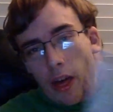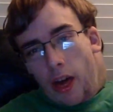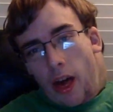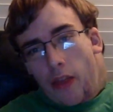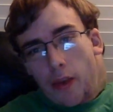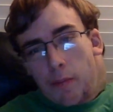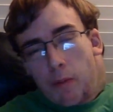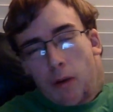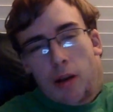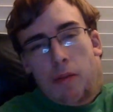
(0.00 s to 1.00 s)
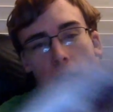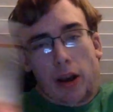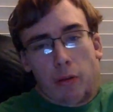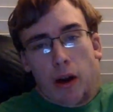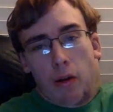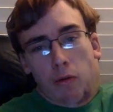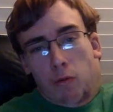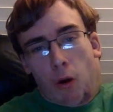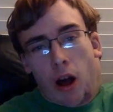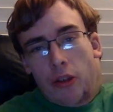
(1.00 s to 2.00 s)
At this point, I might as well
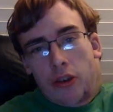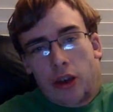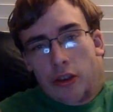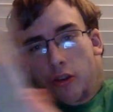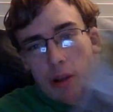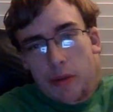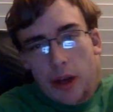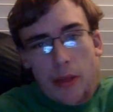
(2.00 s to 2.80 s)
watch it. what I mean?